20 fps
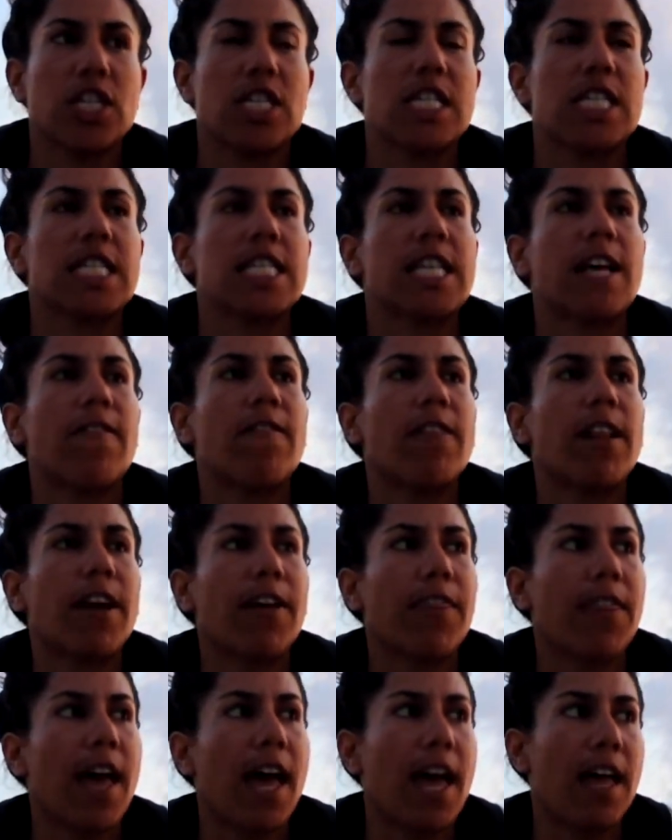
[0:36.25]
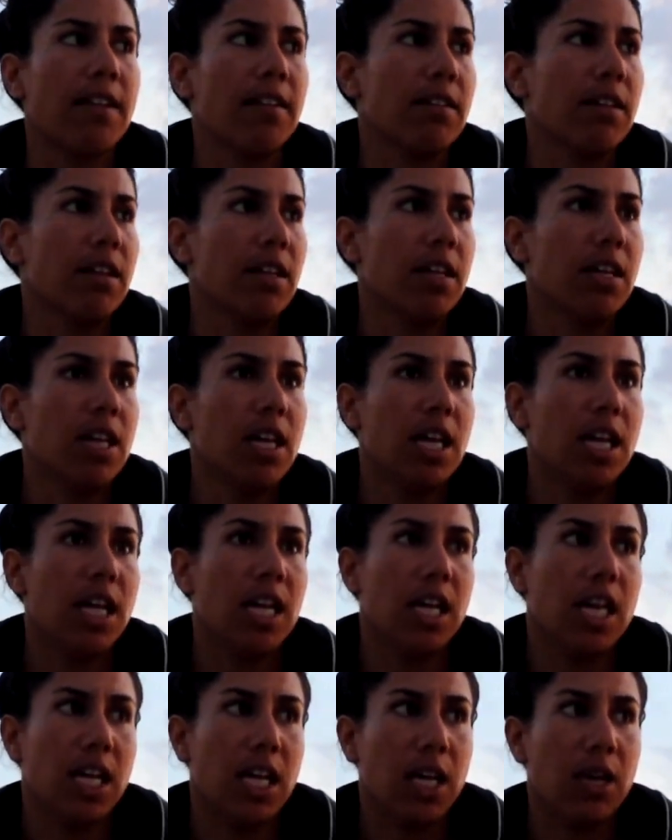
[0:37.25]
and stuff like that.
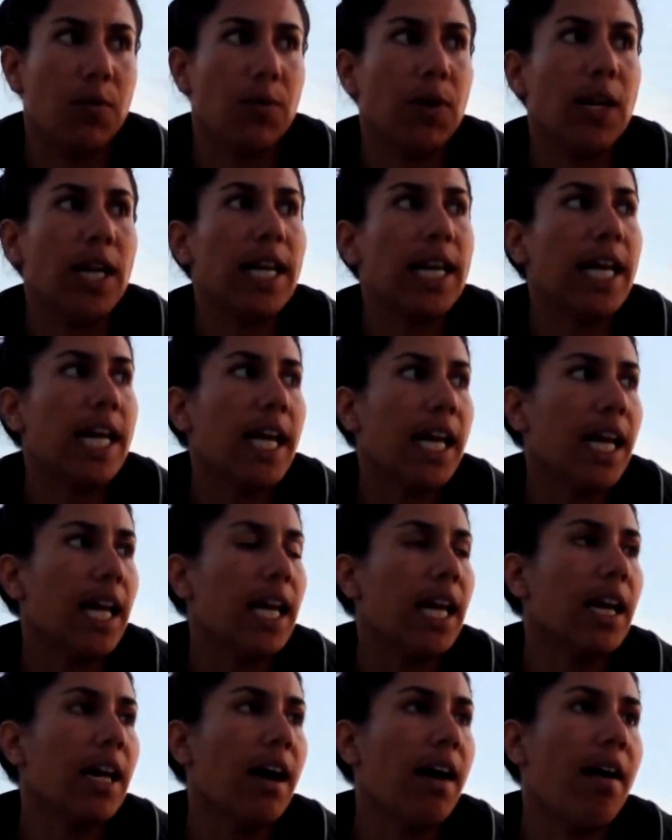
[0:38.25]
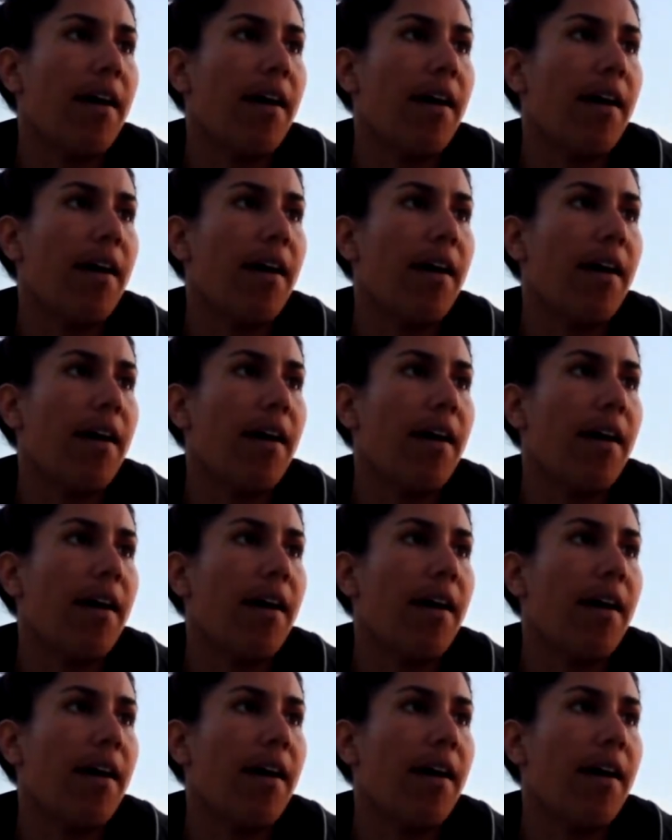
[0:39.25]
He really